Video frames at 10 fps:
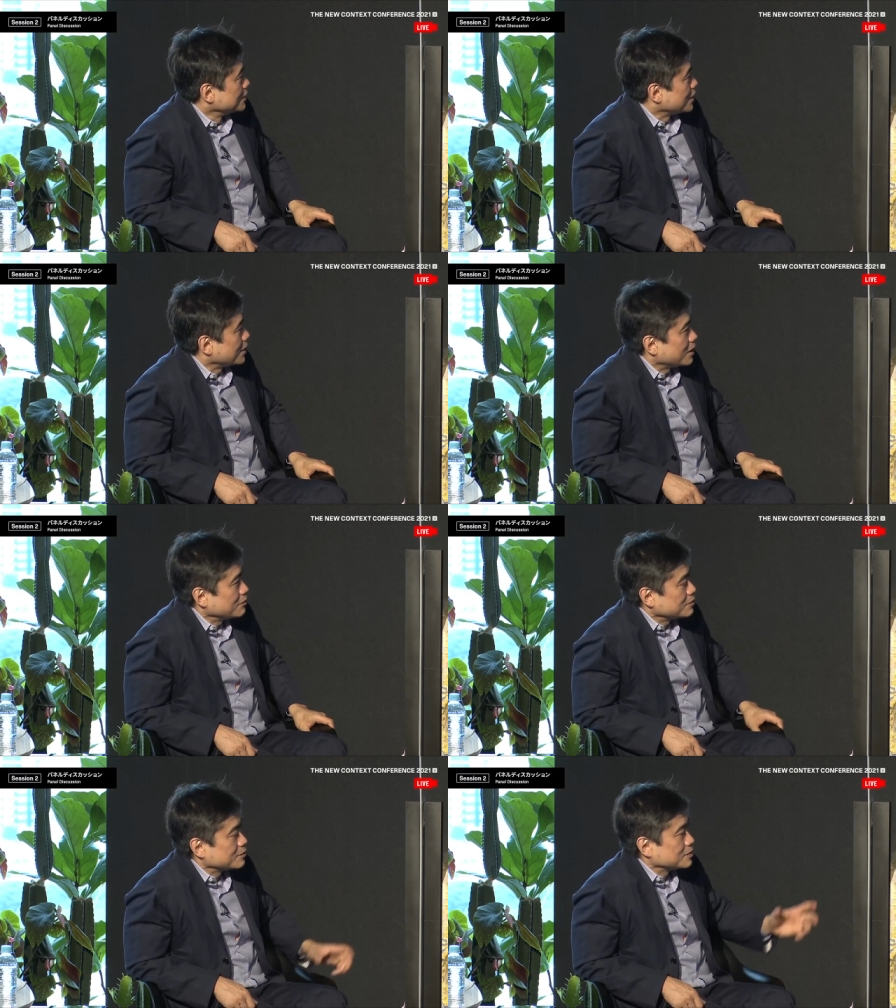
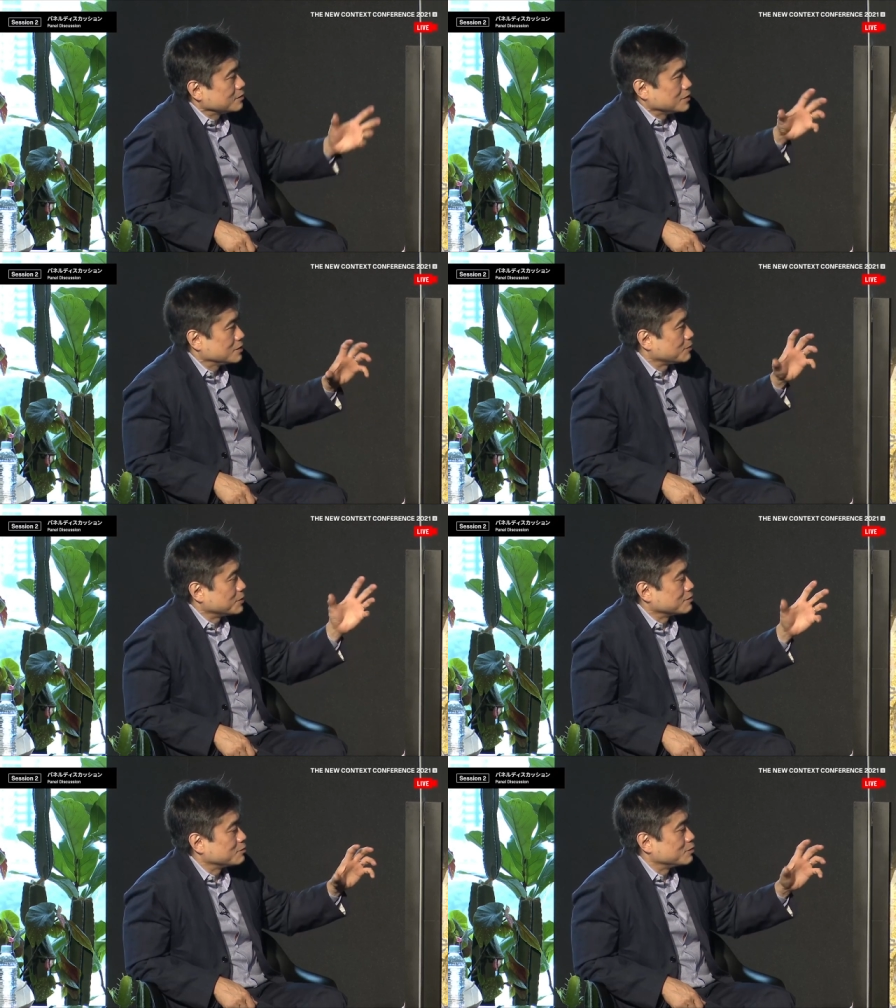how, I
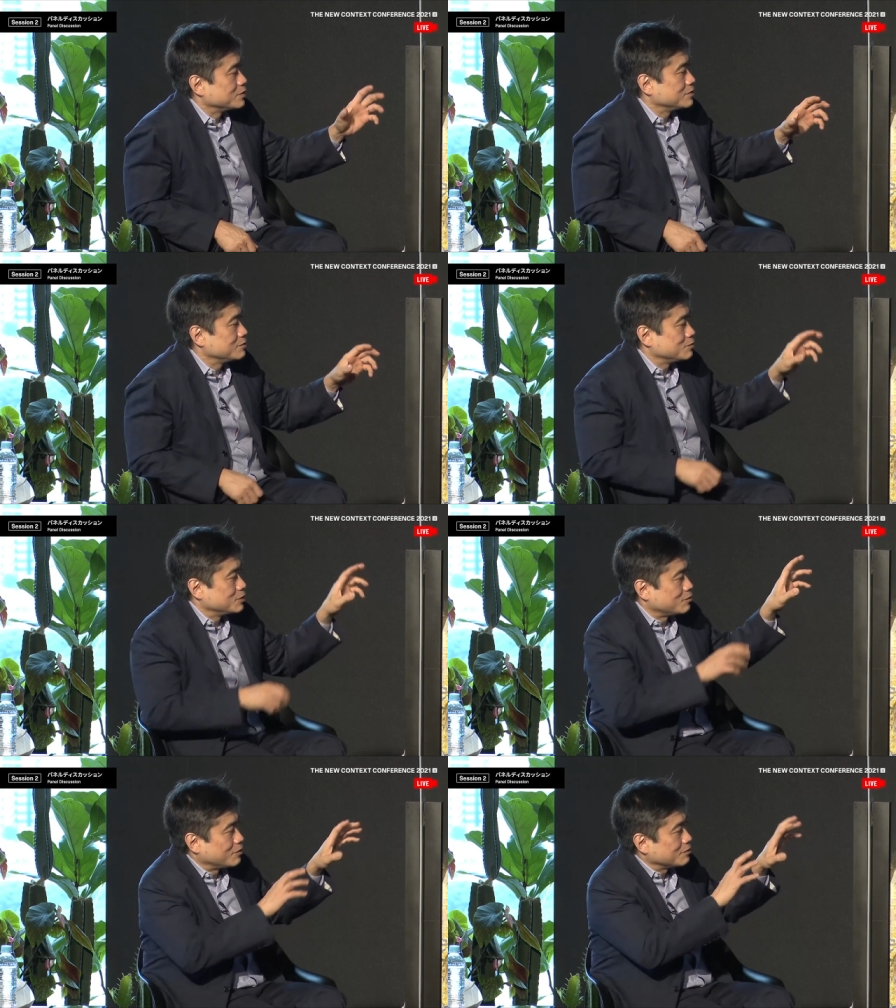mean,
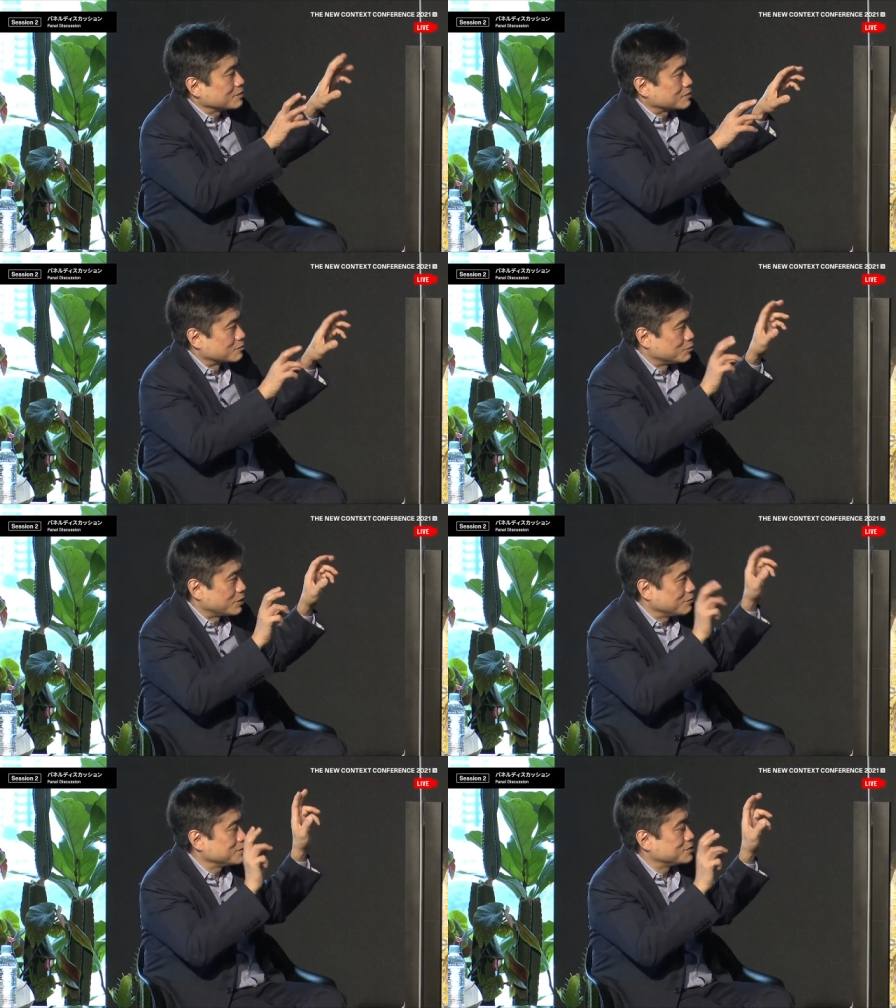we
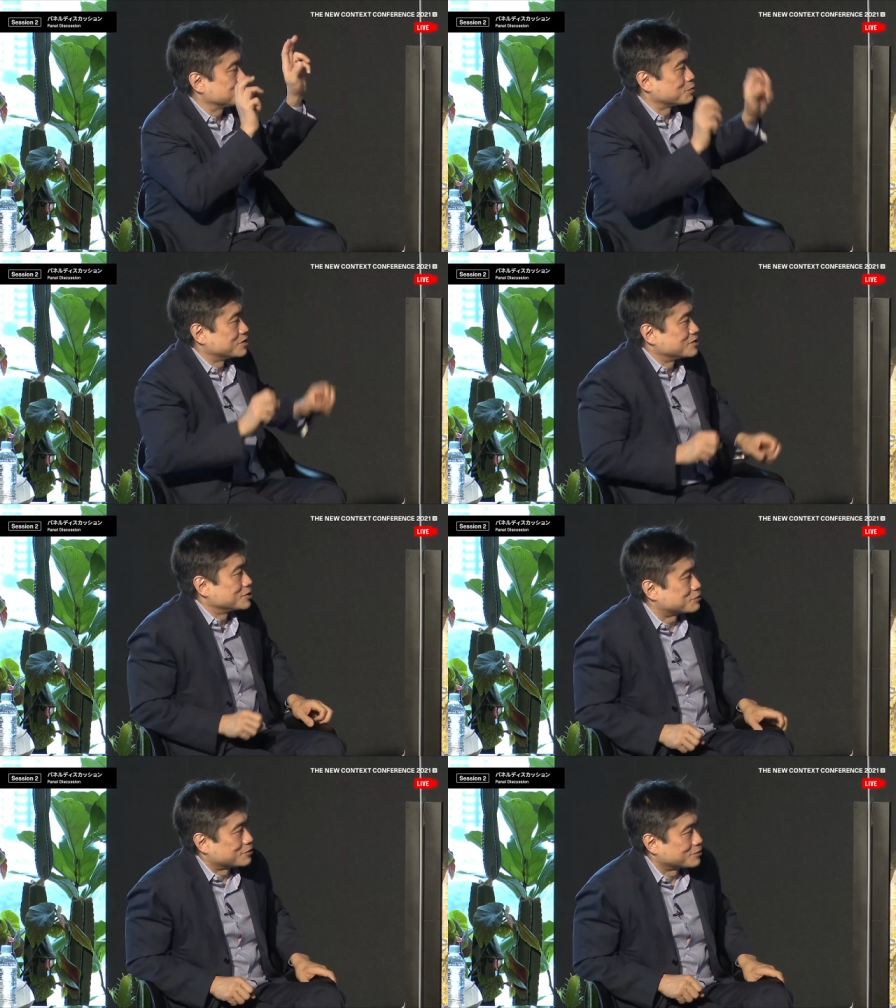always use the word
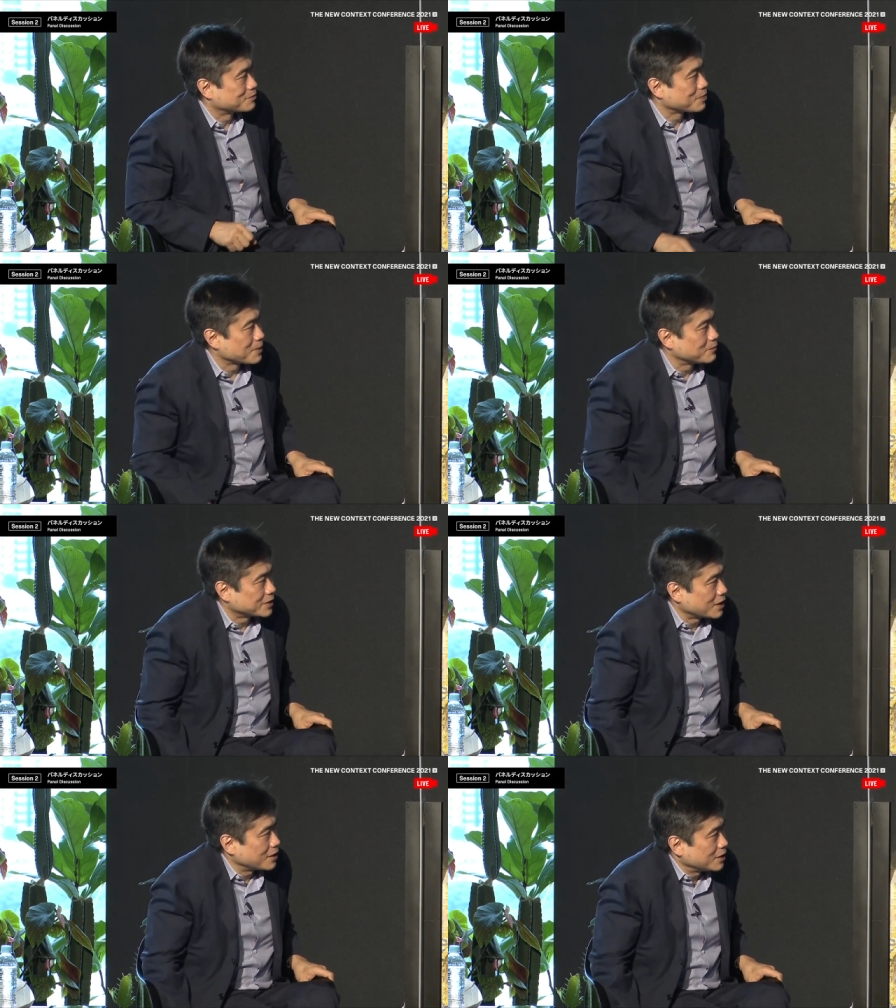digital,
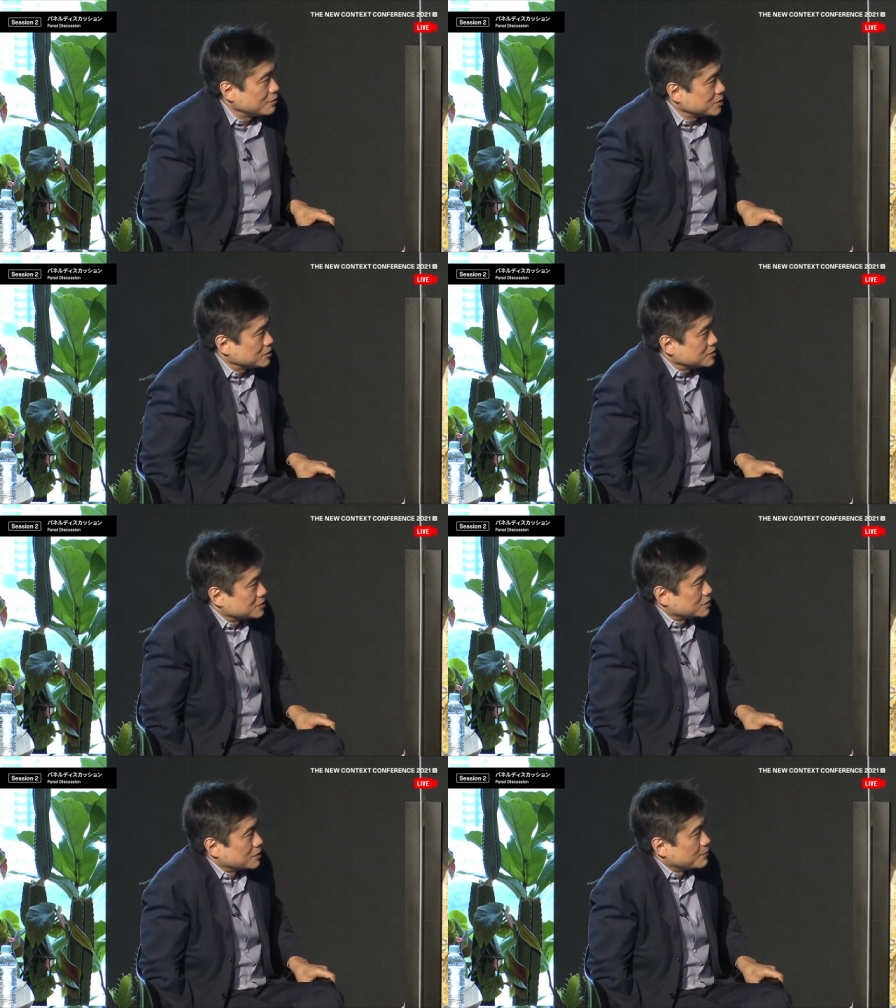but how much
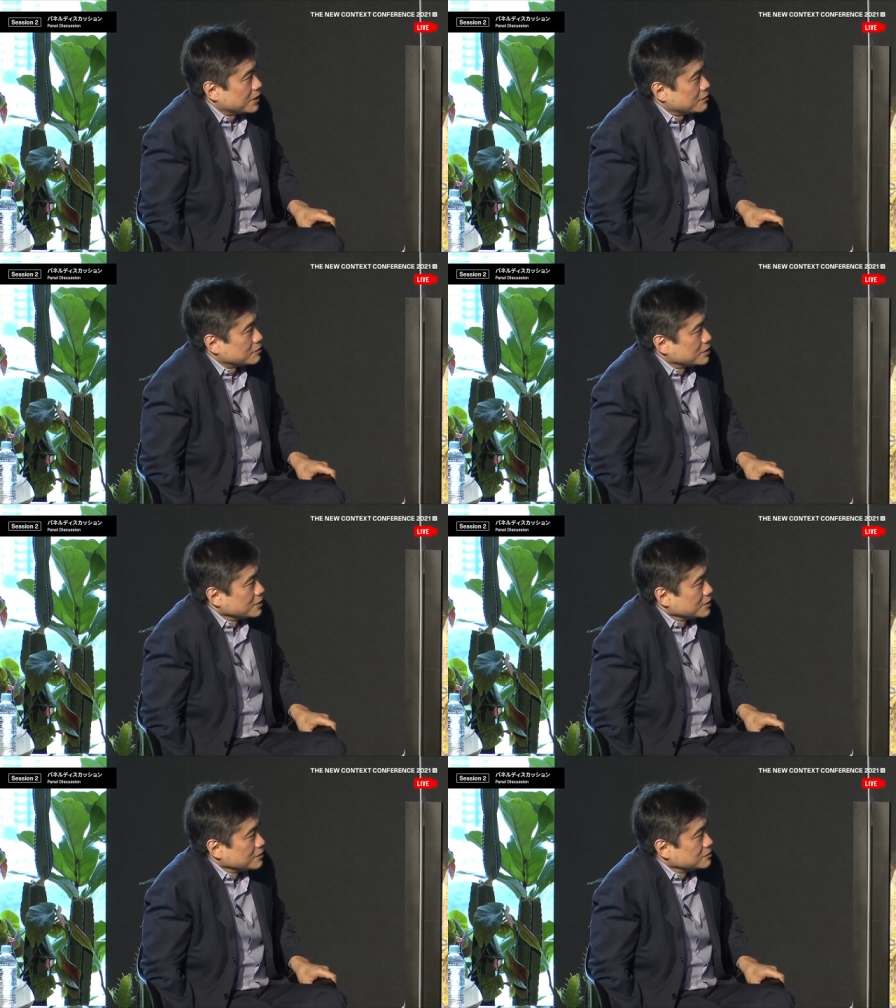is it about
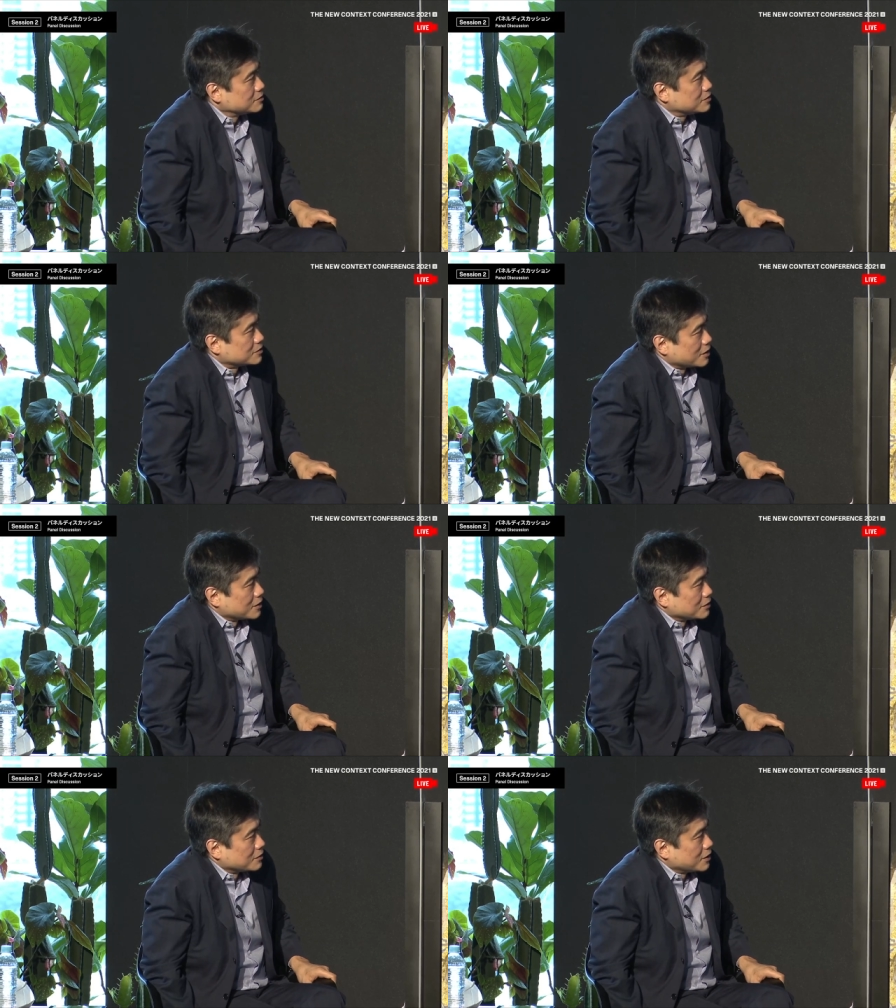design?